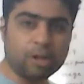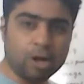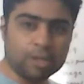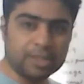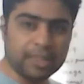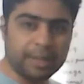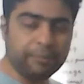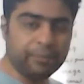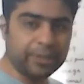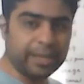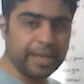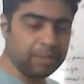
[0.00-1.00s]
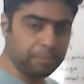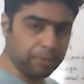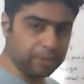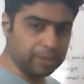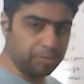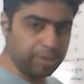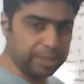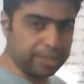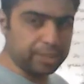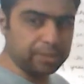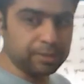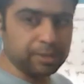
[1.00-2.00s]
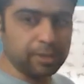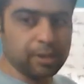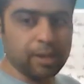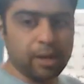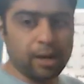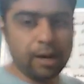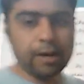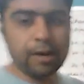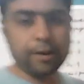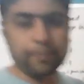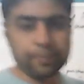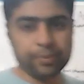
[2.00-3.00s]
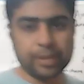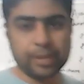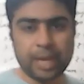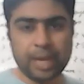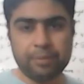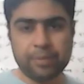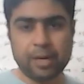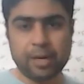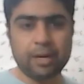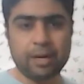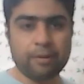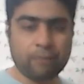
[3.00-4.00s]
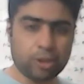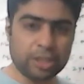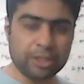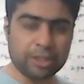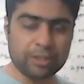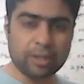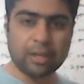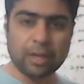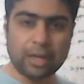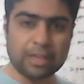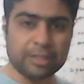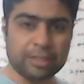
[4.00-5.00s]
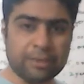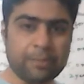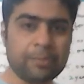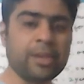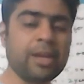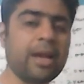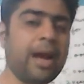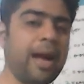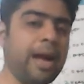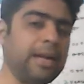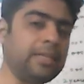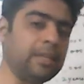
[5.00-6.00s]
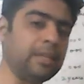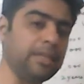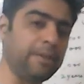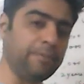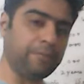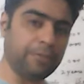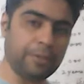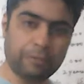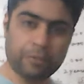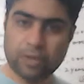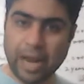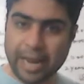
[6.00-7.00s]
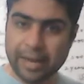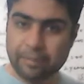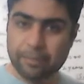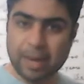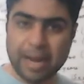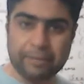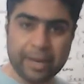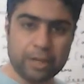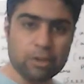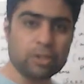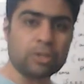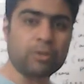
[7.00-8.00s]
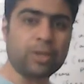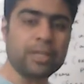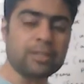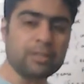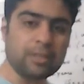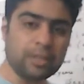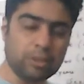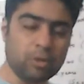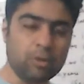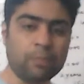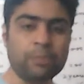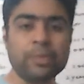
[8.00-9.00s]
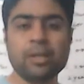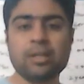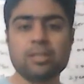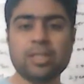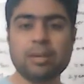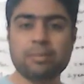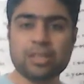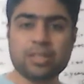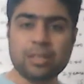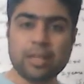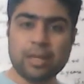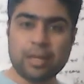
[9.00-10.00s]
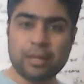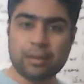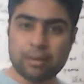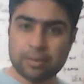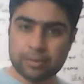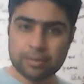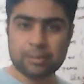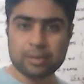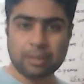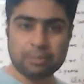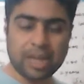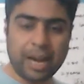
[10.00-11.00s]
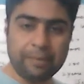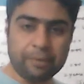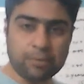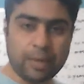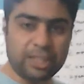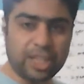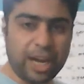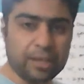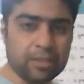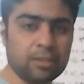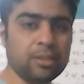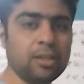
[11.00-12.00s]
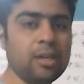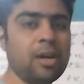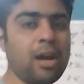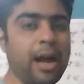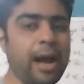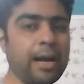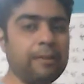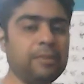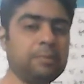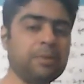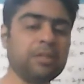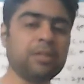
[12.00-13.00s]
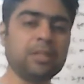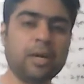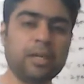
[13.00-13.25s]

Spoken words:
concept with the help of this question. Keep watching us, and if you like my videos, you can subscribe to my channel, and we'll be